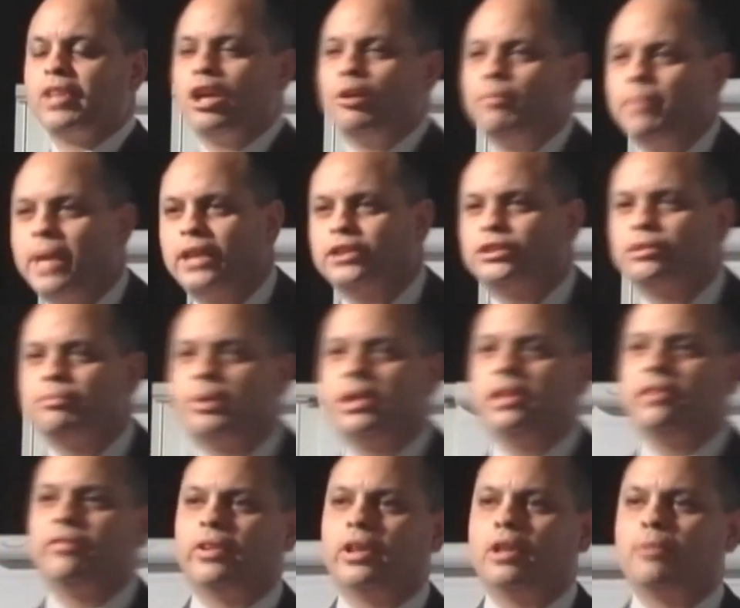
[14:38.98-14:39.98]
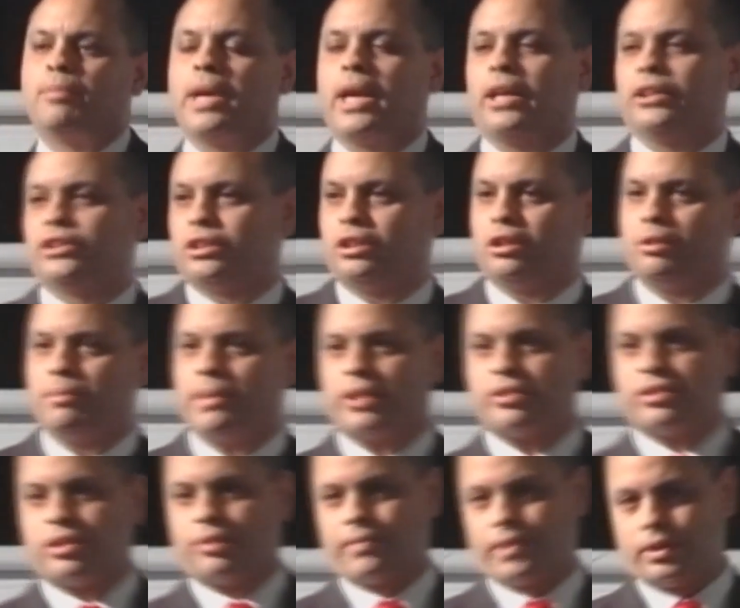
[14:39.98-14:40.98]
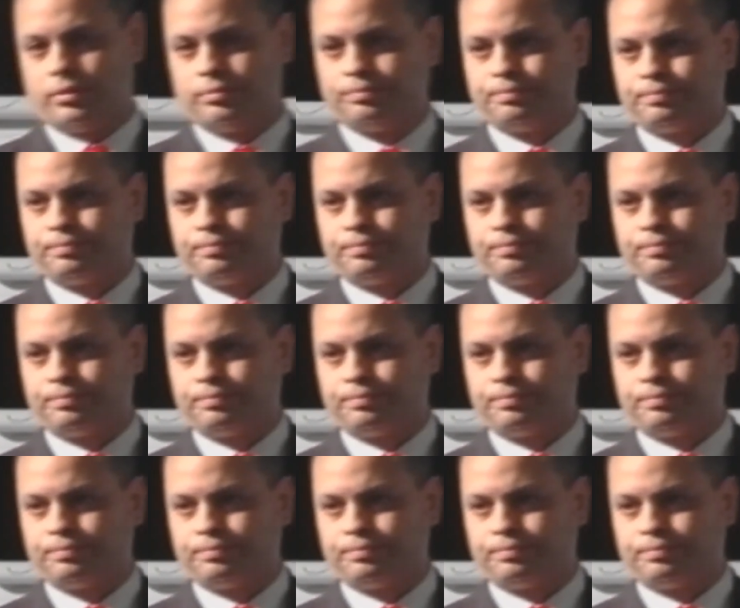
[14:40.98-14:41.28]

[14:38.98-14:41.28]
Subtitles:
Imagine being very passionate about something.